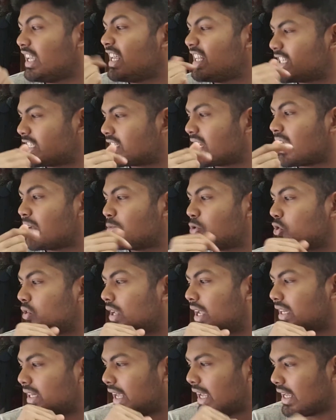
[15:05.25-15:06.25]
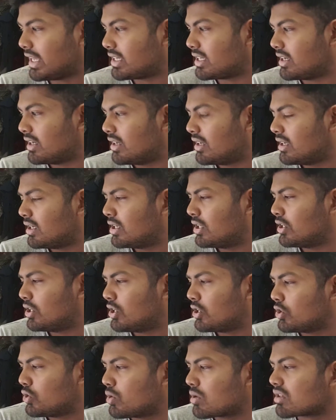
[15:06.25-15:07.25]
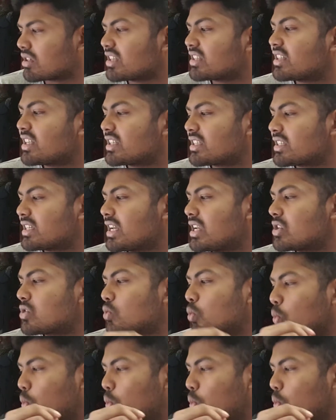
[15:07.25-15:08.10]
Each time you get hit, your resistance